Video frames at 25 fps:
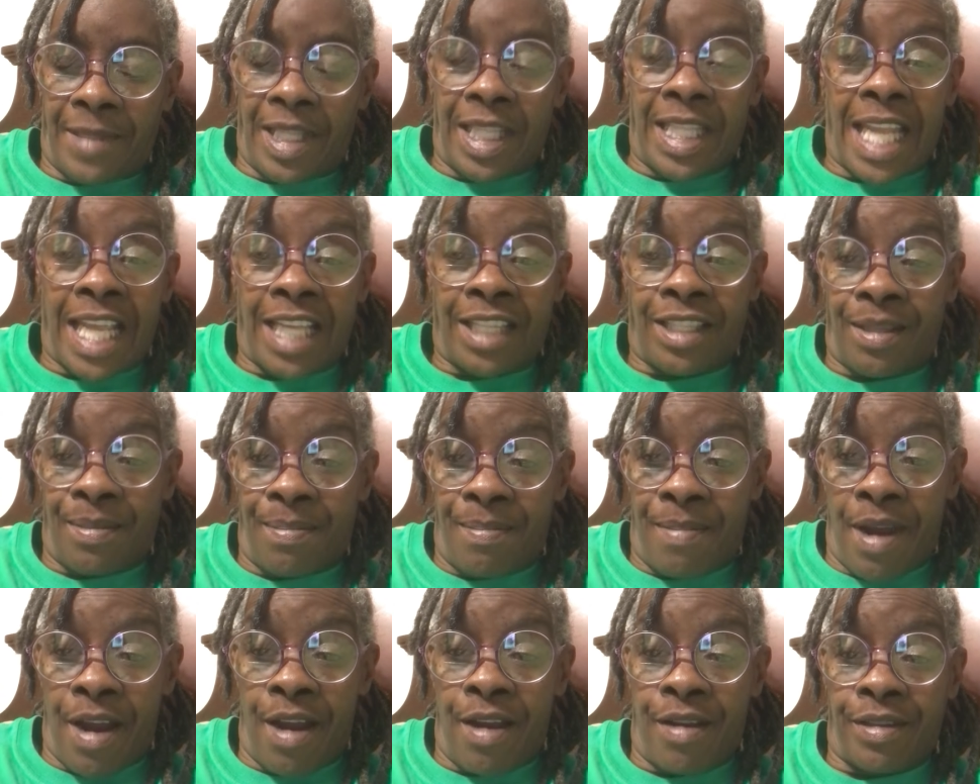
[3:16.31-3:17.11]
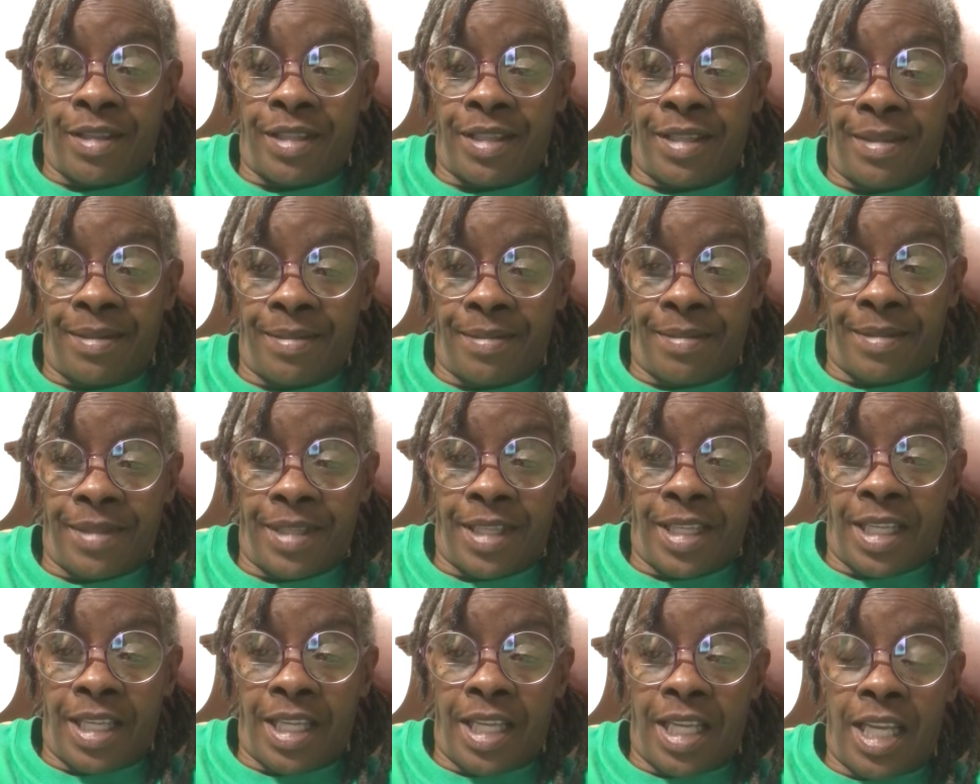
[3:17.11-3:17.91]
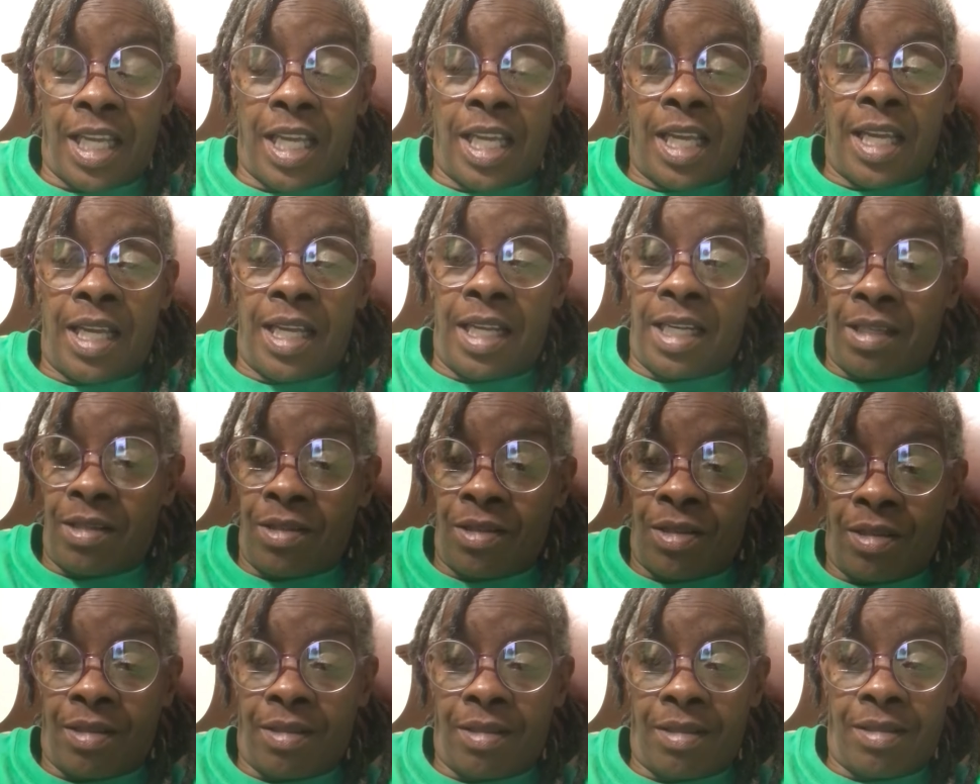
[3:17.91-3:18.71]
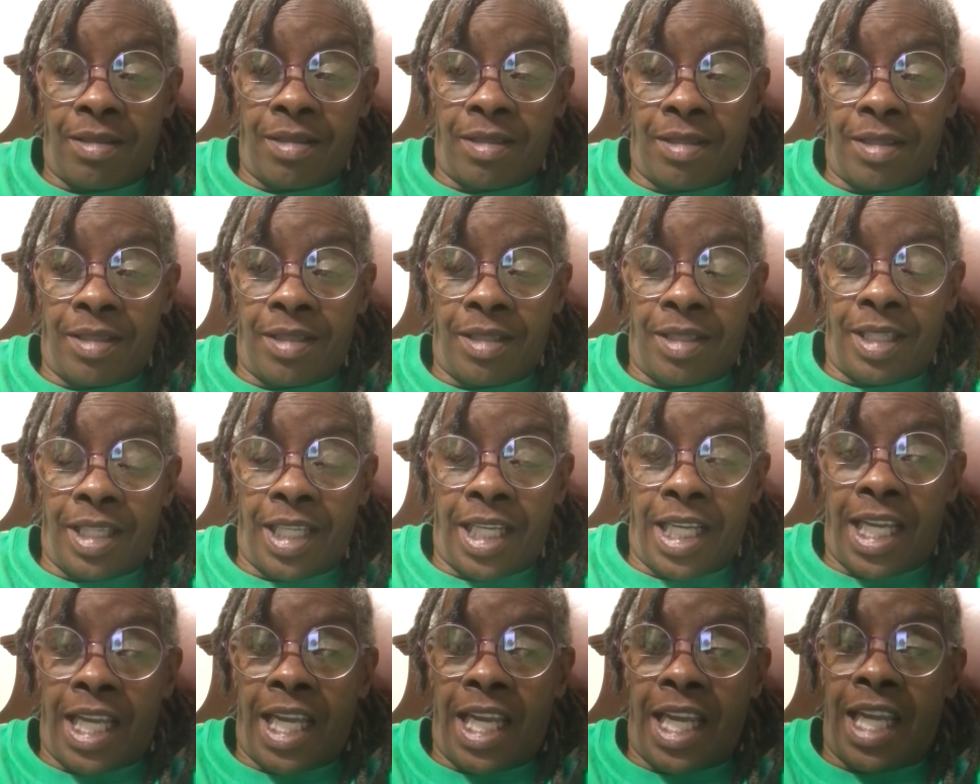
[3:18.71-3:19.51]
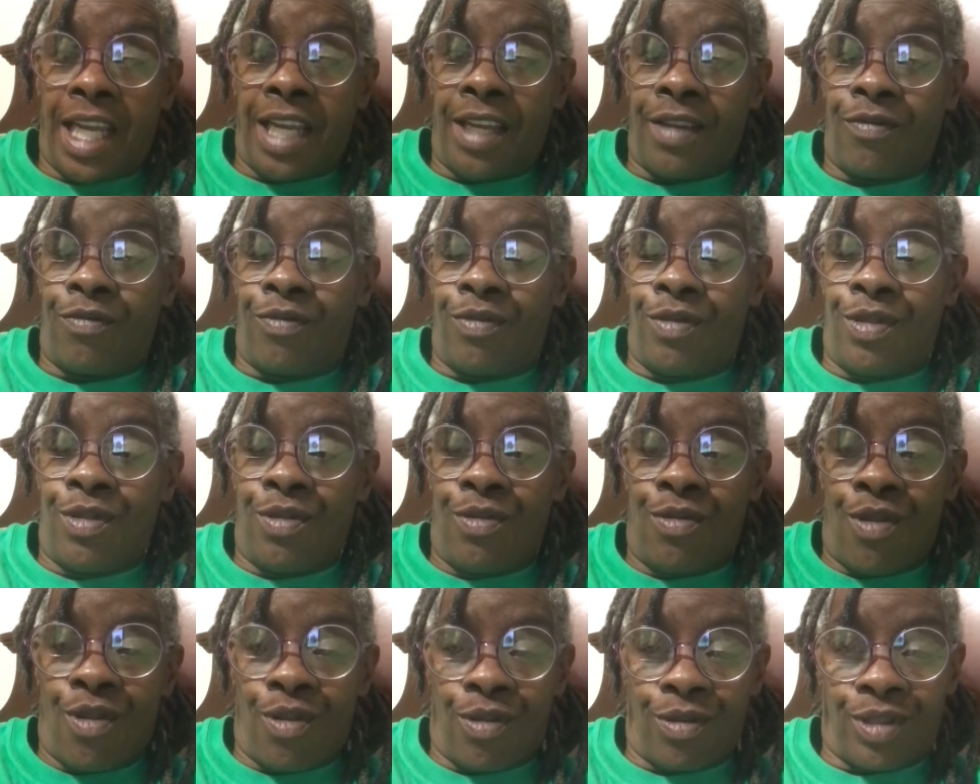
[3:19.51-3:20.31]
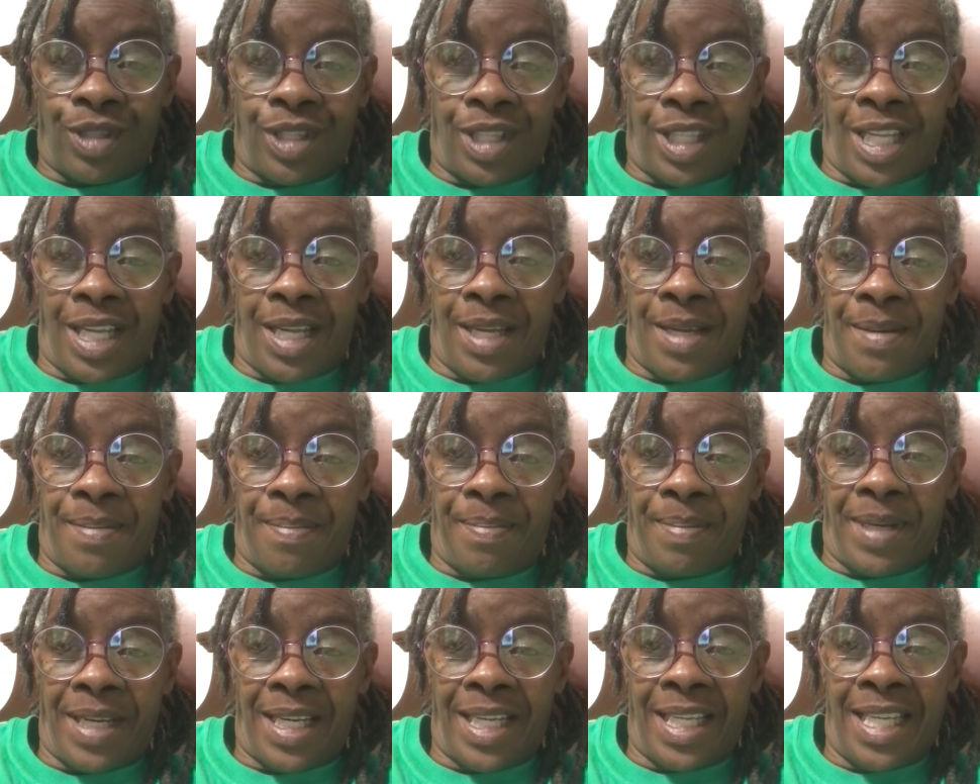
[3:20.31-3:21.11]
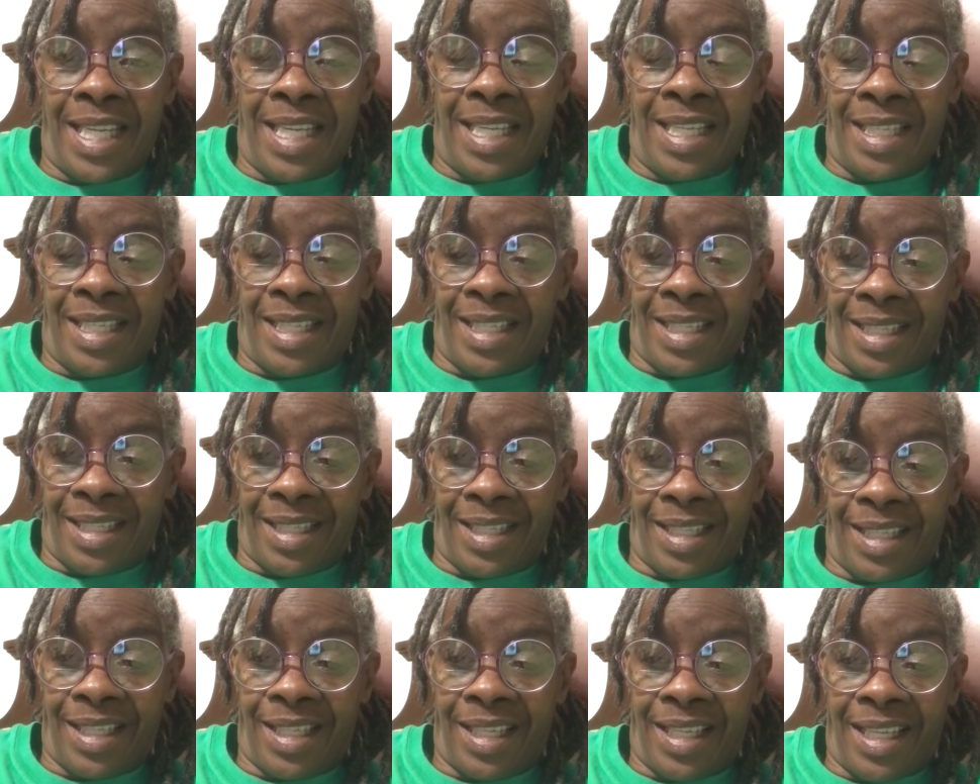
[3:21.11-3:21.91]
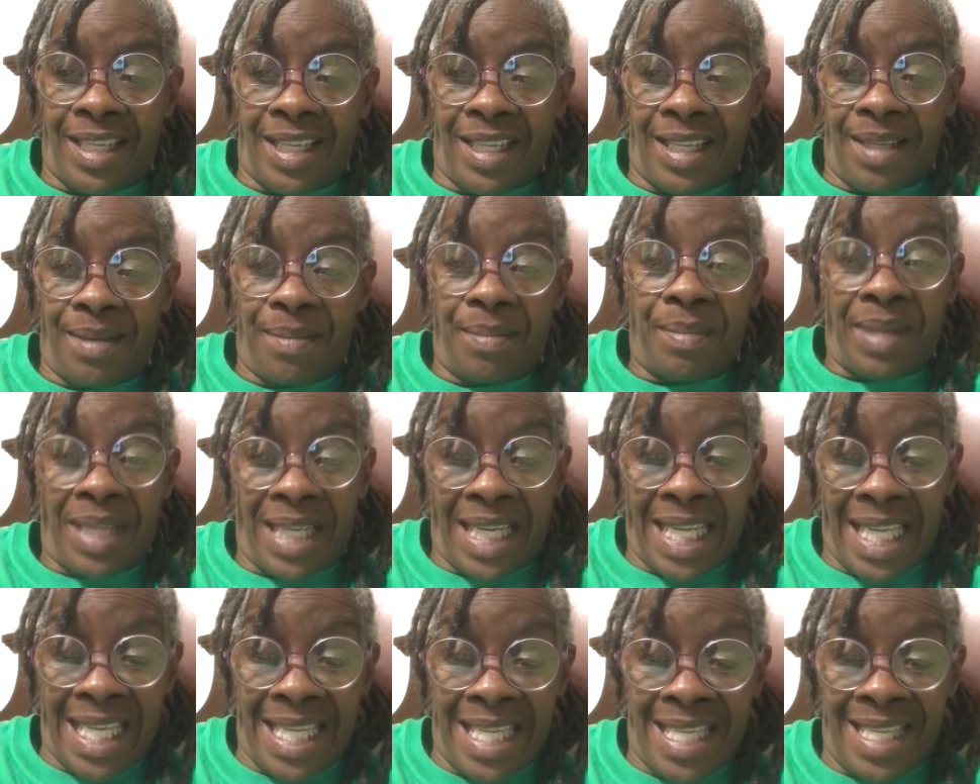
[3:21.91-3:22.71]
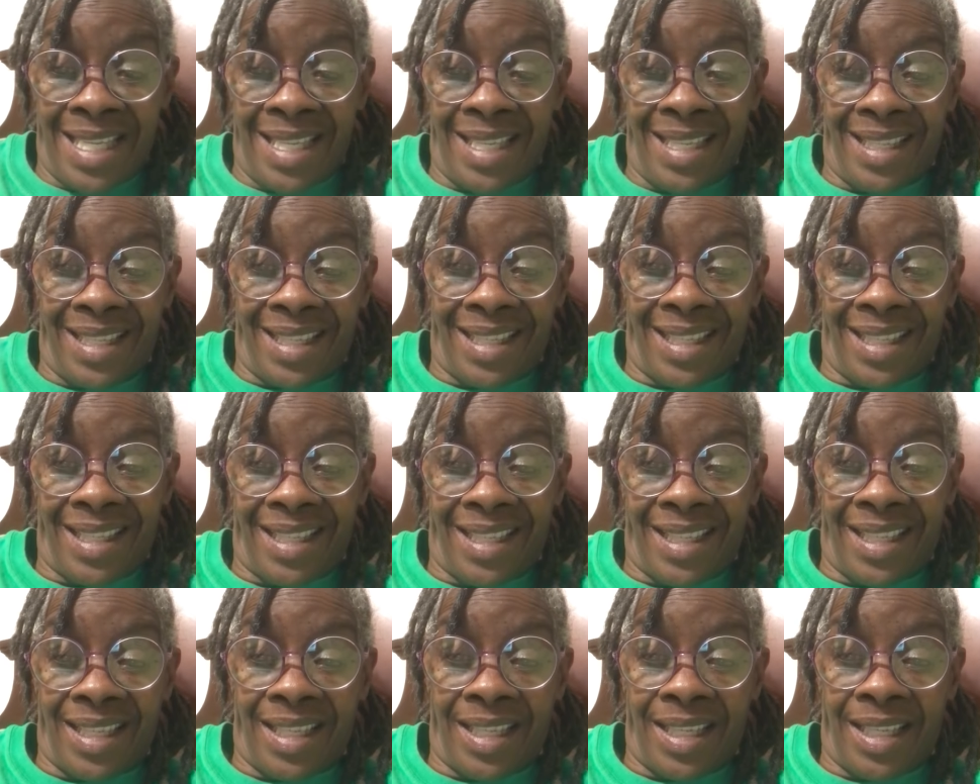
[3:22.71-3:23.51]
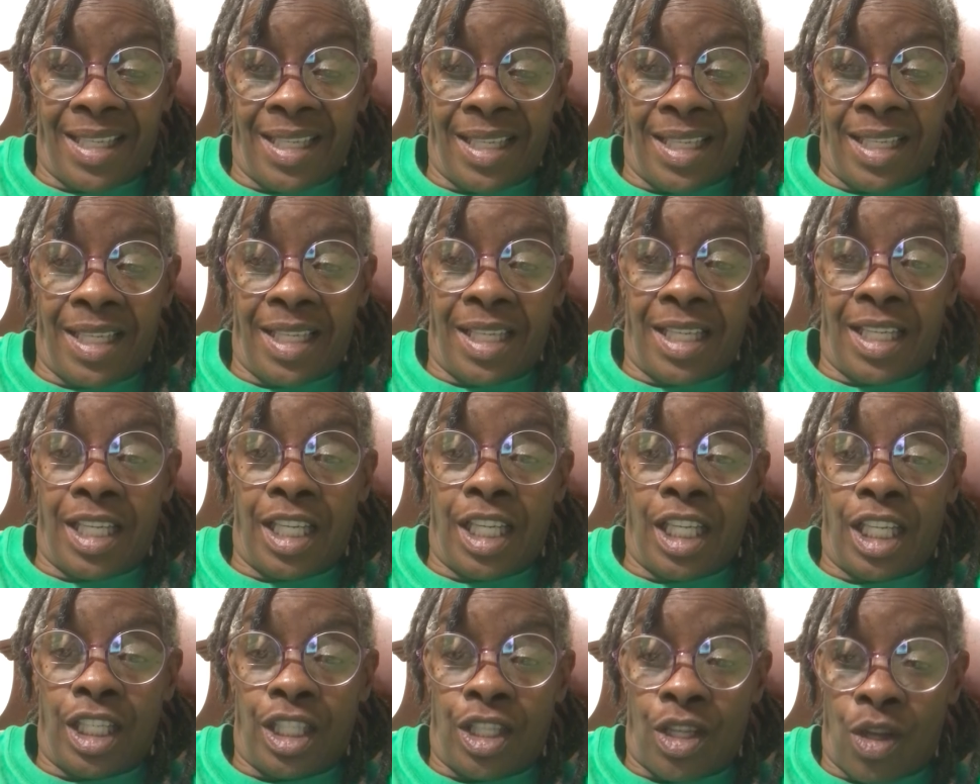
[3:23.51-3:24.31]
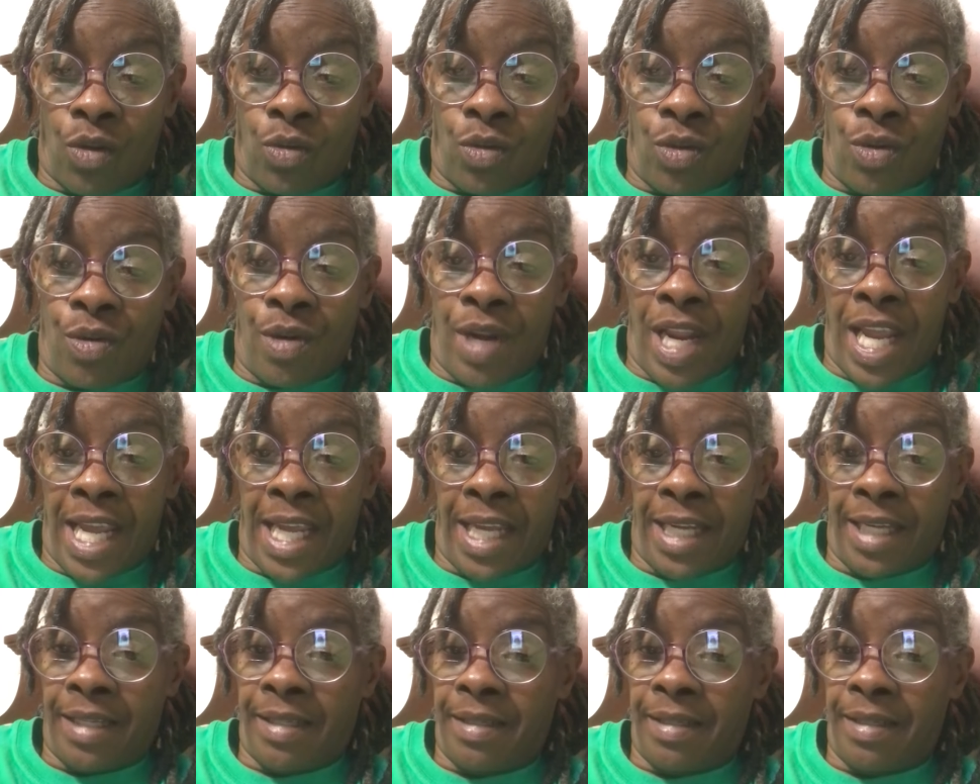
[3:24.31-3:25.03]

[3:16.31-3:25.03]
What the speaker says: That's embarrassing. Look, if you're going to steal, please, please, don't do that.